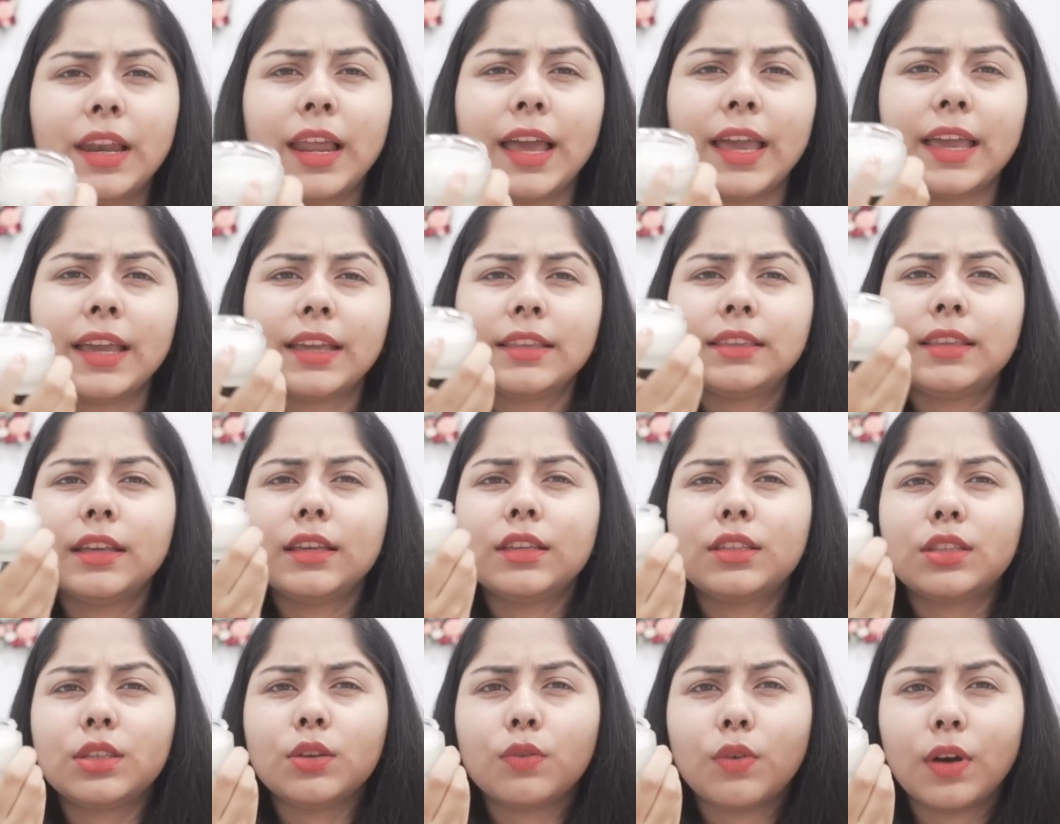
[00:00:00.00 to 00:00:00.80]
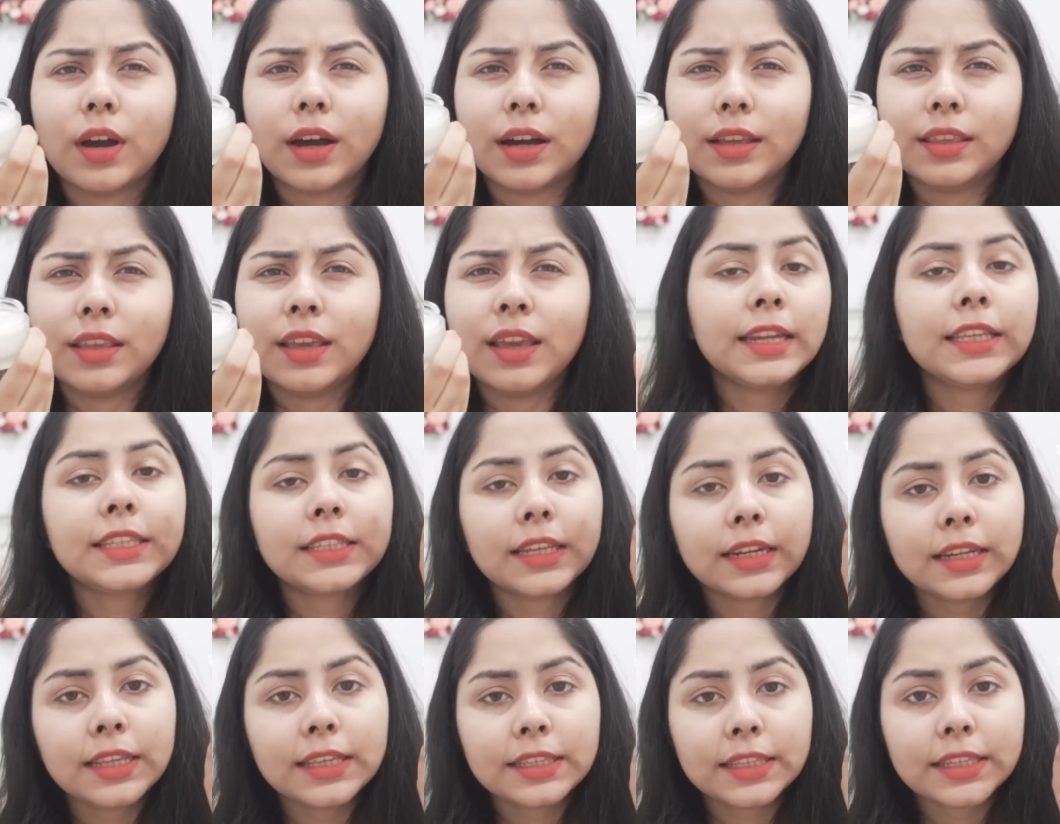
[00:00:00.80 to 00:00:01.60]
like this one.
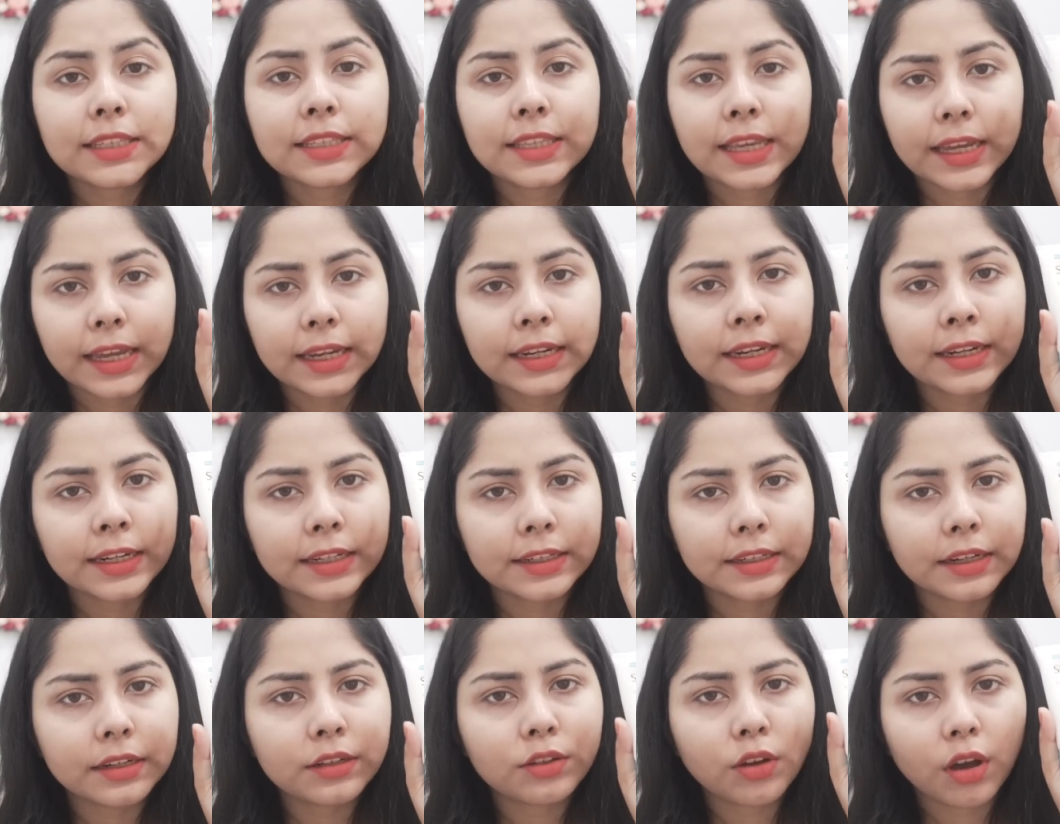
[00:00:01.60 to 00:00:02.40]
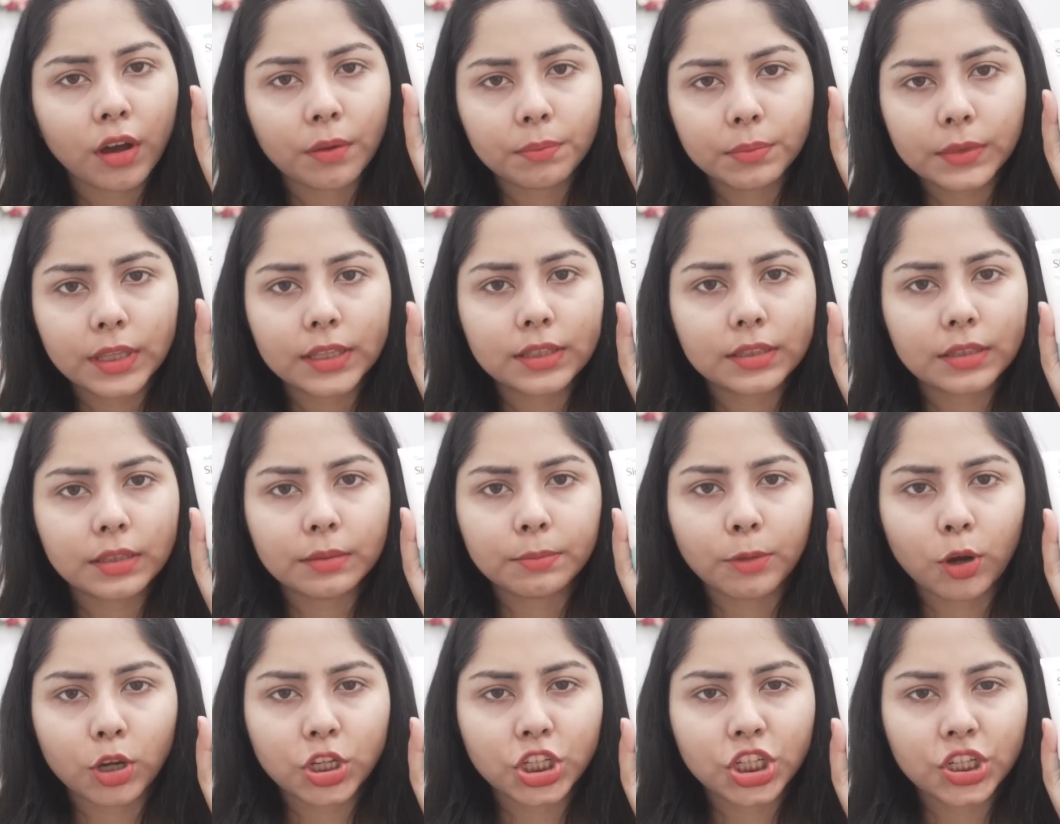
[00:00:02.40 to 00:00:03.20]
Glycerin is the second ingredient of this
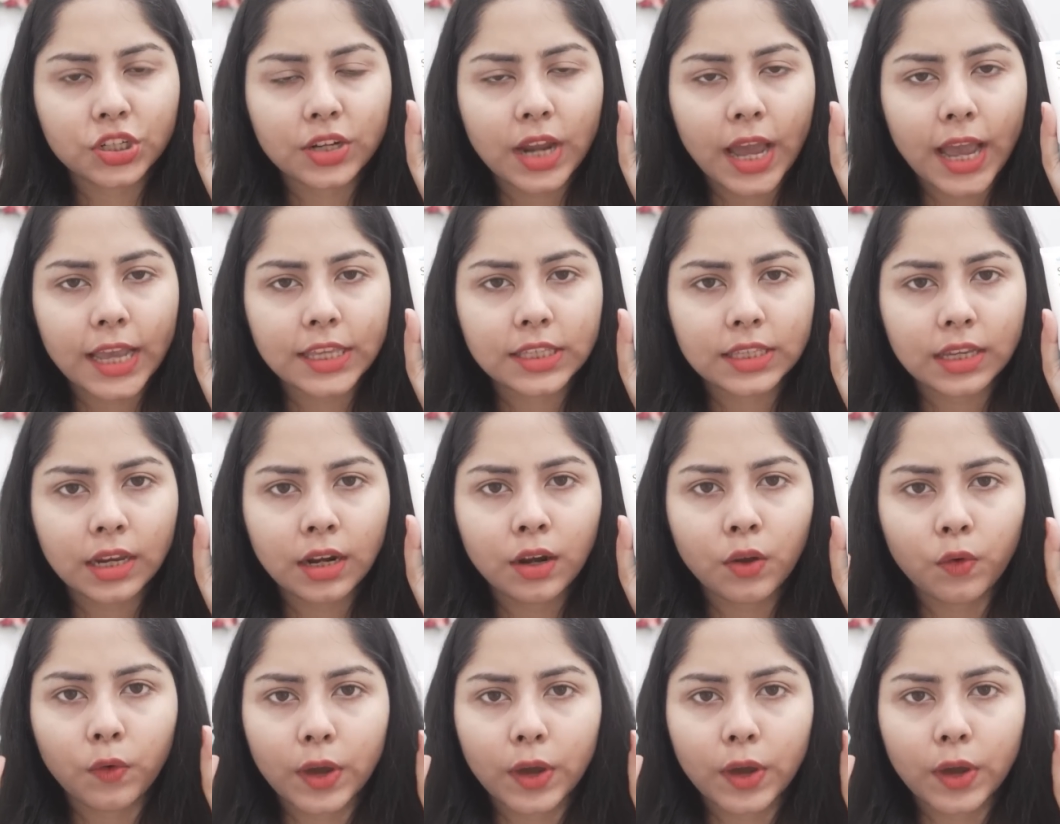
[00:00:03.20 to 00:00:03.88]
moisturizer,